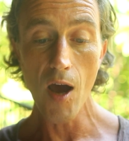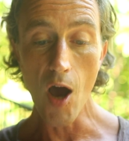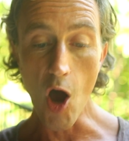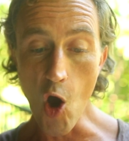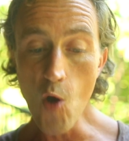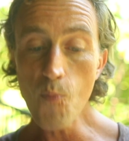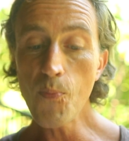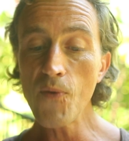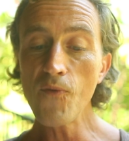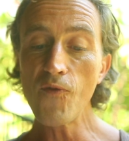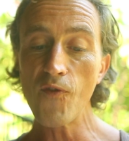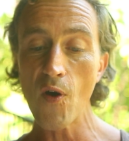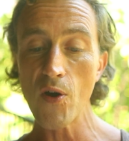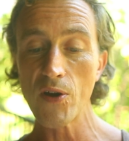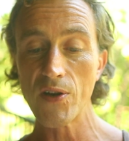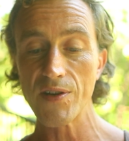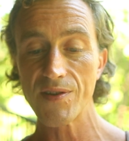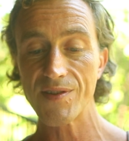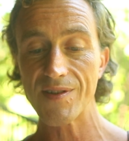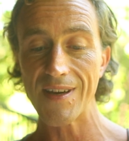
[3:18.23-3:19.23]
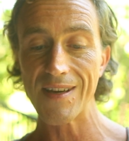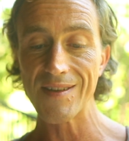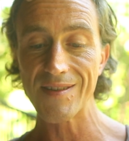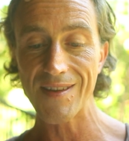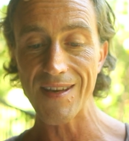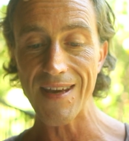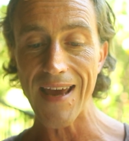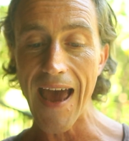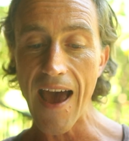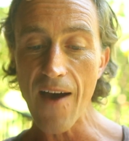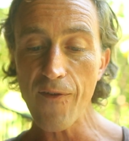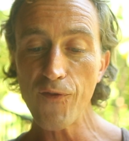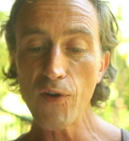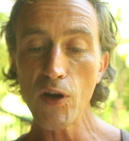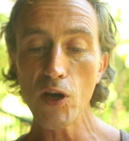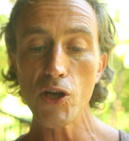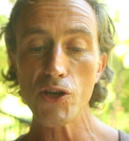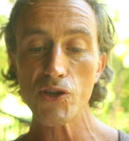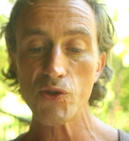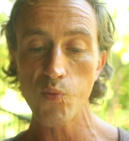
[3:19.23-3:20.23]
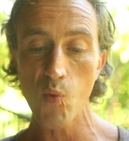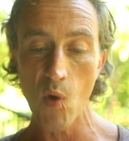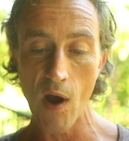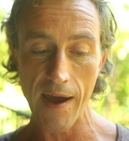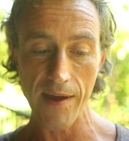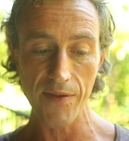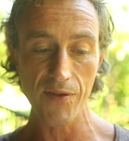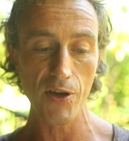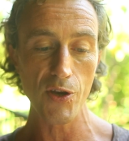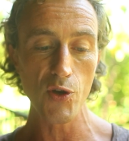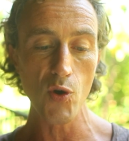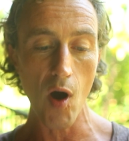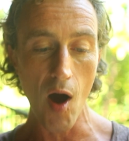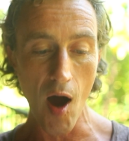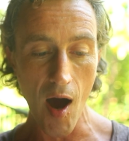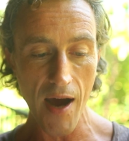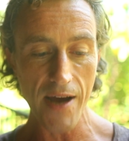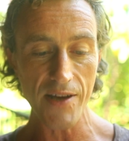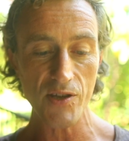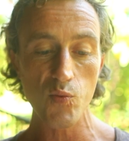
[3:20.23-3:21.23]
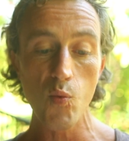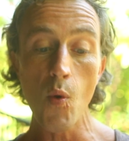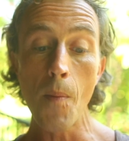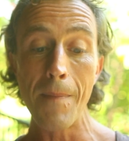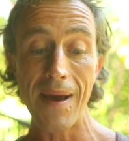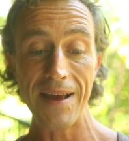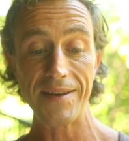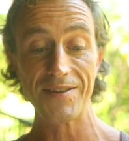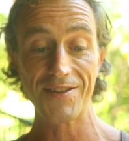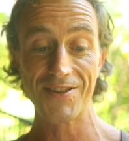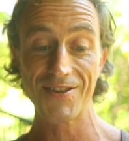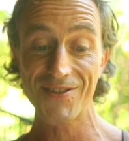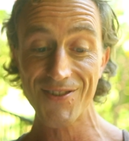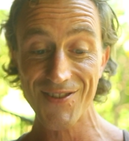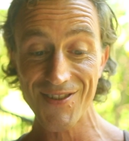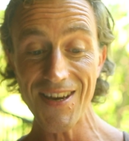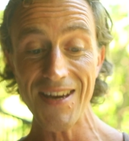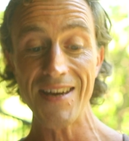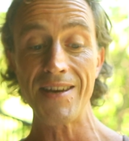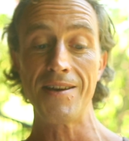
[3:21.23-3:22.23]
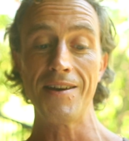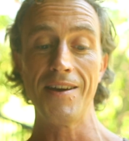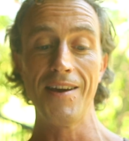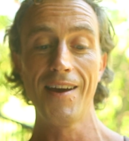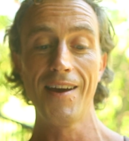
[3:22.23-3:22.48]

open focus is the effortless way that your eyes were meant to see.